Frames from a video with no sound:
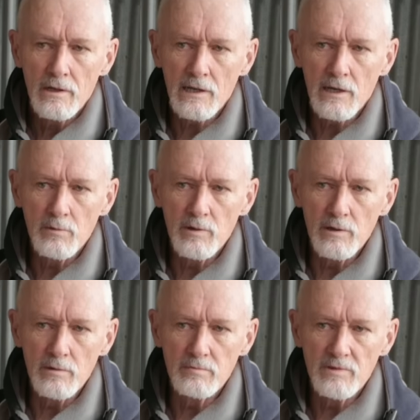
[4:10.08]

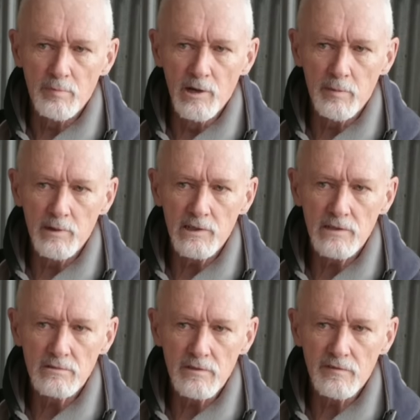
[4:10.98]
The
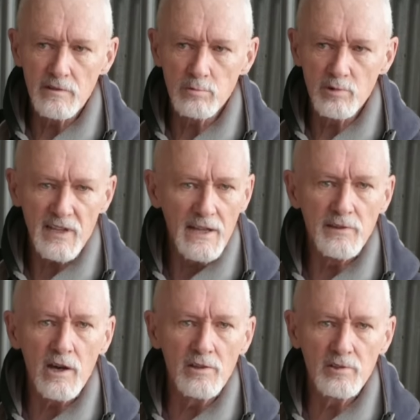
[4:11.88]
property was
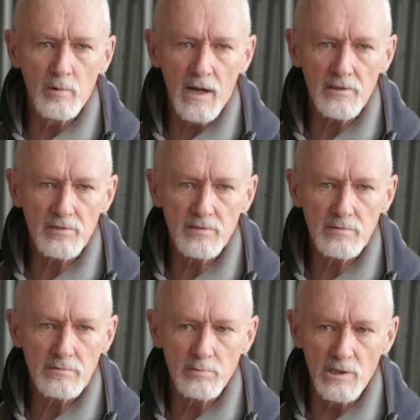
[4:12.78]
unknown to
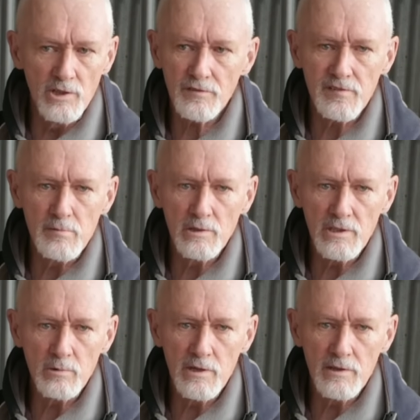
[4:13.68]
us. We're not
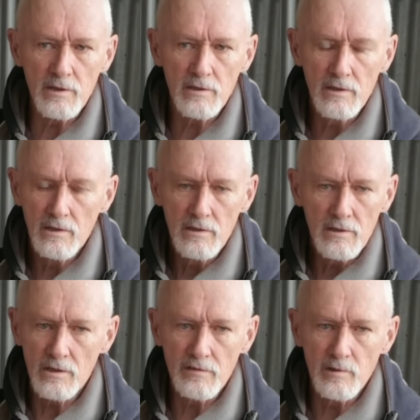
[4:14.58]
familiar with it.
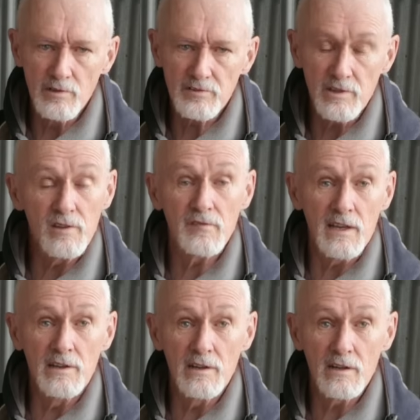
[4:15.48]
And of course, to the
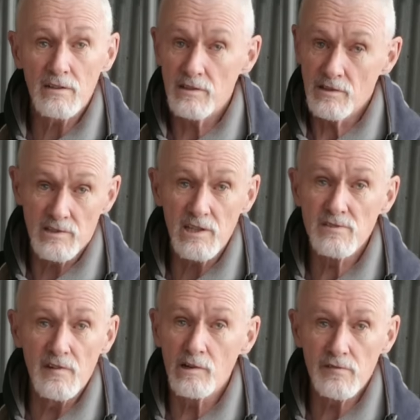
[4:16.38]
offender,
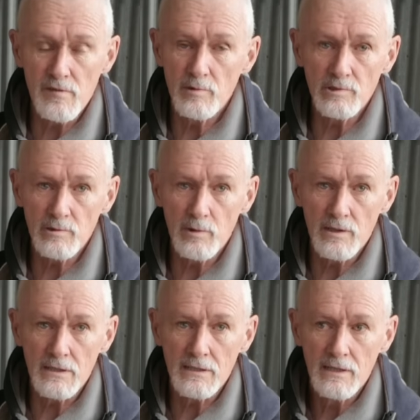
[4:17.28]
he's very familiar
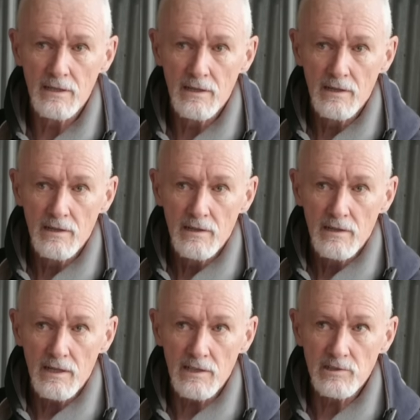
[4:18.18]
with it
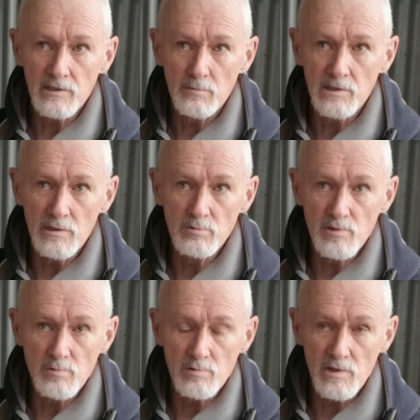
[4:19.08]
and can be
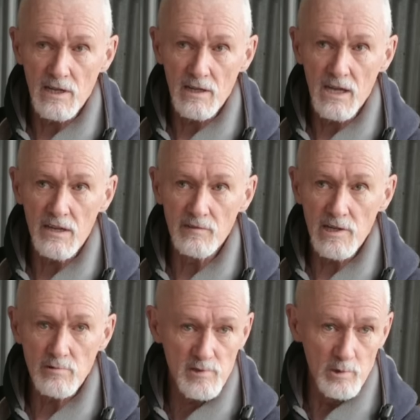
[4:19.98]

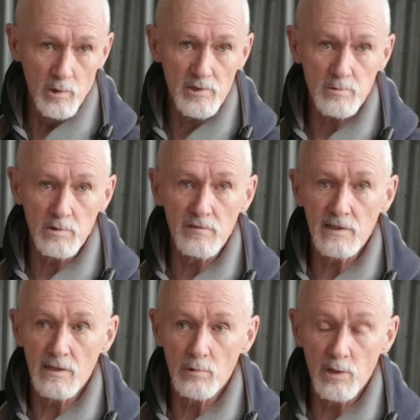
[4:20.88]
heavily resourced with
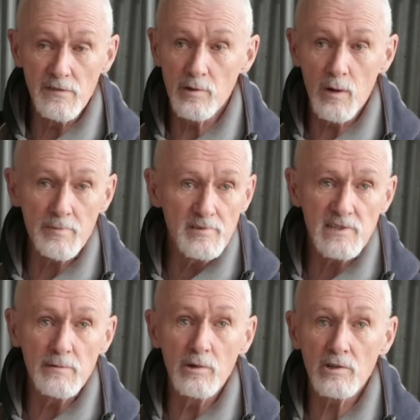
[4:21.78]
whatever weapons
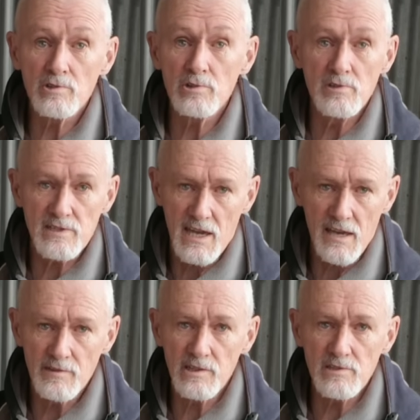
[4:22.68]
he might choose to
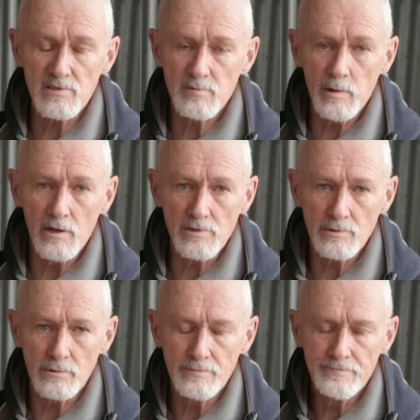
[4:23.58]
have at his
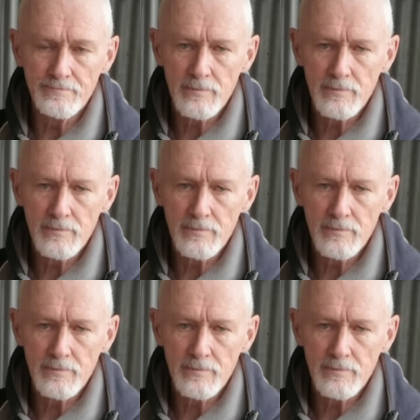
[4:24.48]
disposal.